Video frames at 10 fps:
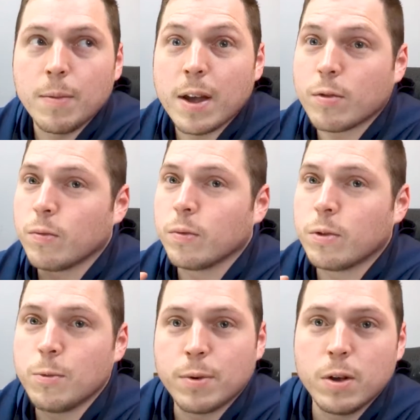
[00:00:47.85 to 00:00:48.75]
That's
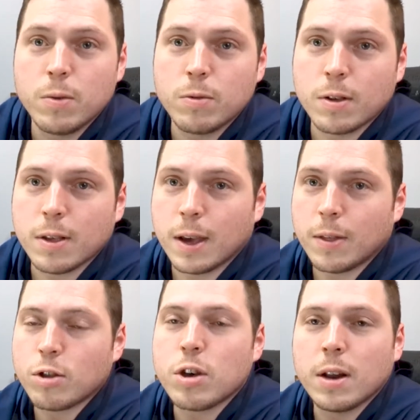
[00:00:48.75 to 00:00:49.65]
super new, just
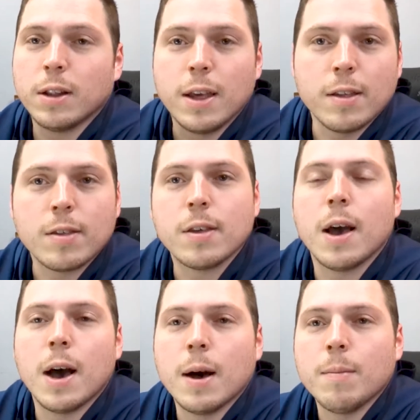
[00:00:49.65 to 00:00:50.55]
like this channel is.